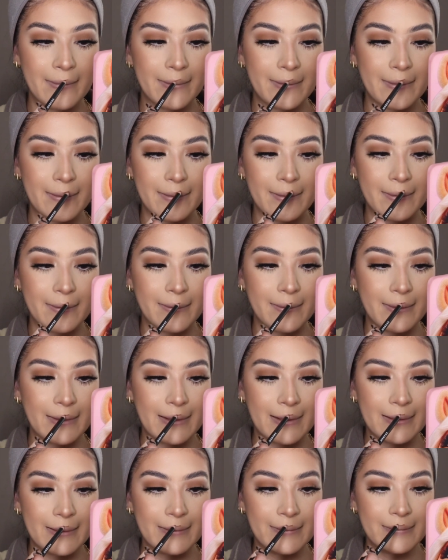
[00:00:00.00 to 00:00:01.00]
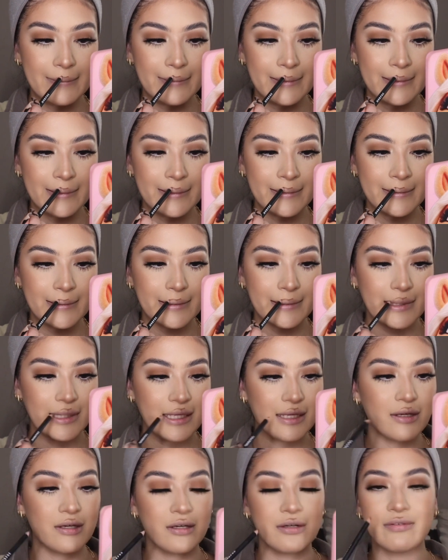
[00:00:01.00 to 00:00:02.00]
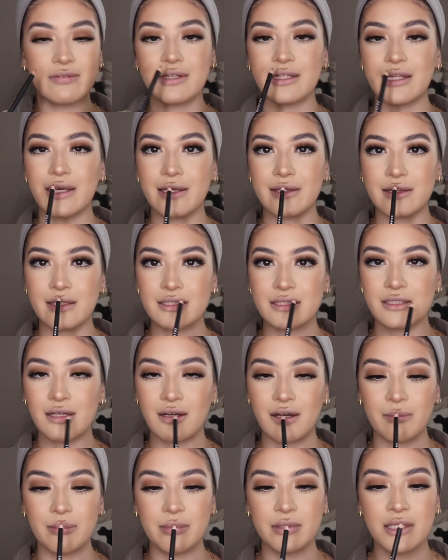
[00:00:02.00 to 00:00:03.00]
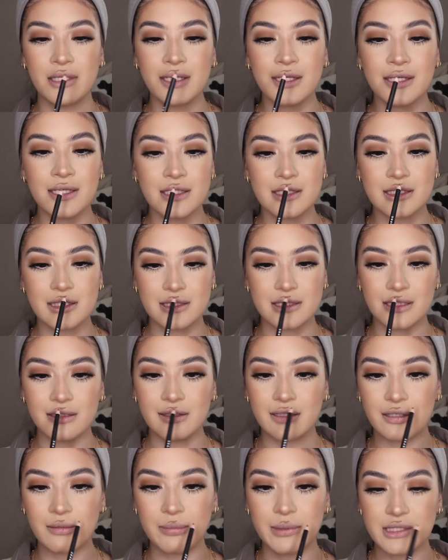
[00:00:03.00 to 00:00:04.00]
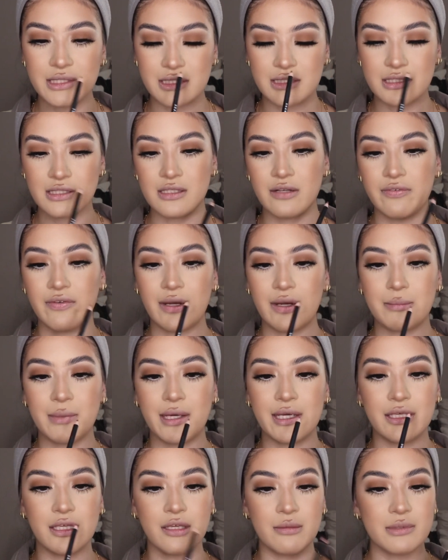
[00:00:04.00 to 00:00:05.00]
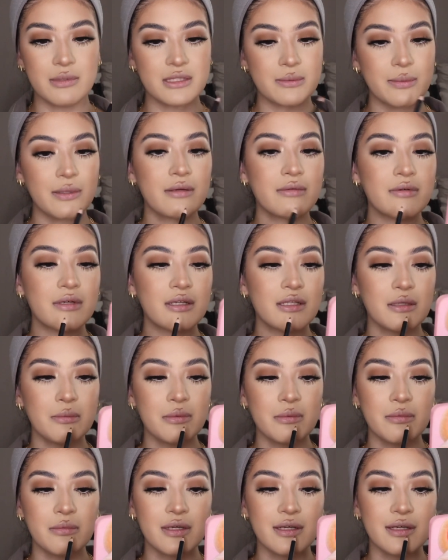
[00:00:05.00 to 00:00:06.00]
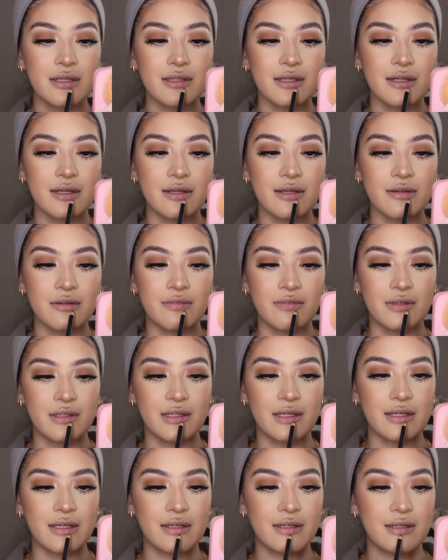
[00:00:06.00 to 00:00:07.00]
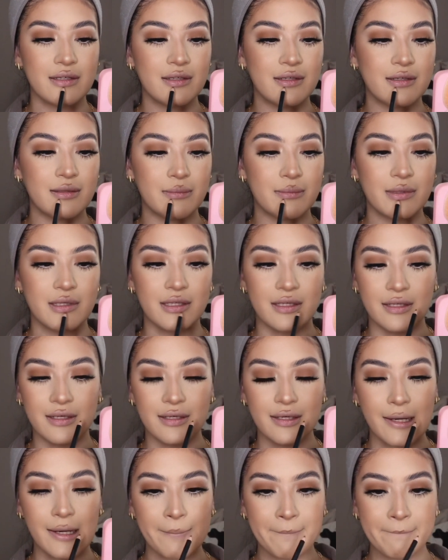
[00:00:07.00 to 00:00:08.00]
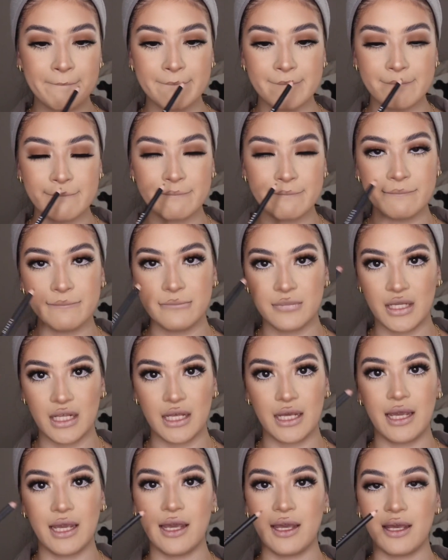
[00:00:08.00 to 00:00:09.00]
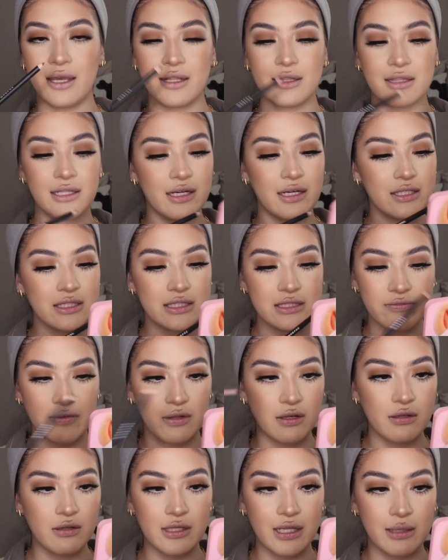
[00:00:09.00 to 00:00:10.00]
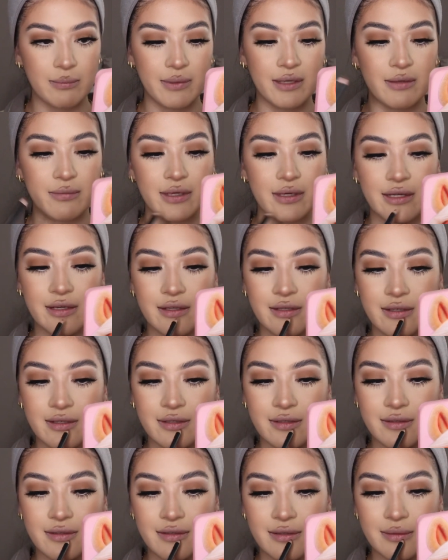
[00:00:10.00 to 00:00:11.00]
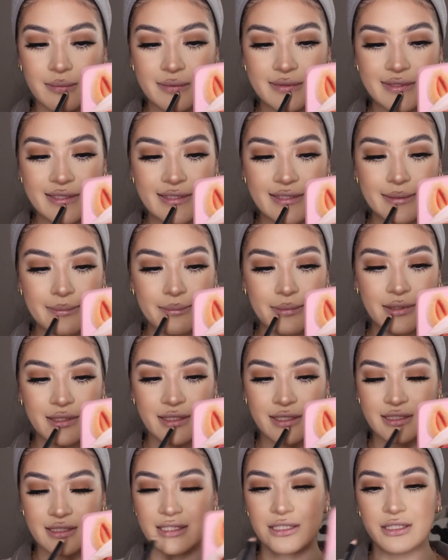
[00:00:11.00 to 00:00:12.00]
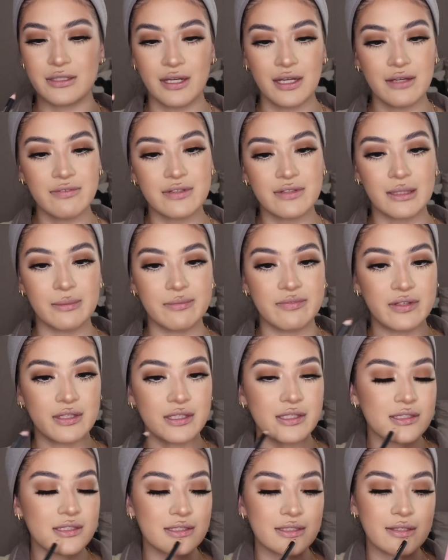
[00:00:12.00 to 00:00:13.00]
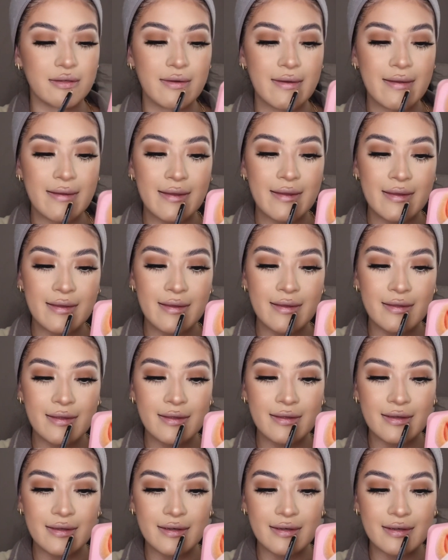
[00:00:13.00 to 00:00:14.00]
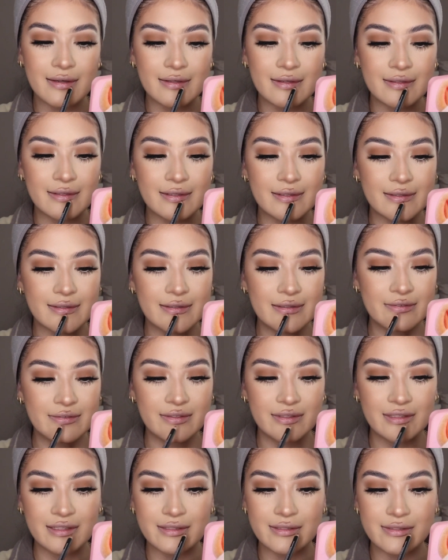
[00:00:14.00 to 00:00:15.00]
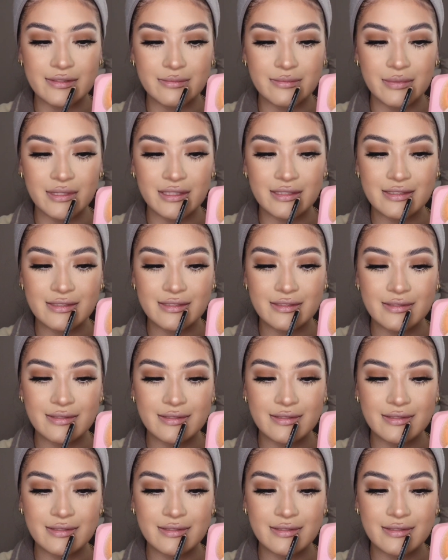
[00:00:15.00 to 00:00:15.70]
So I always overline the top just a little bit, just to define my cupid's bow a little bit more, and then I overline a bit here, and then I just follow like my regular lip shape, because I do have a lip filler, so I don't need to overline too much.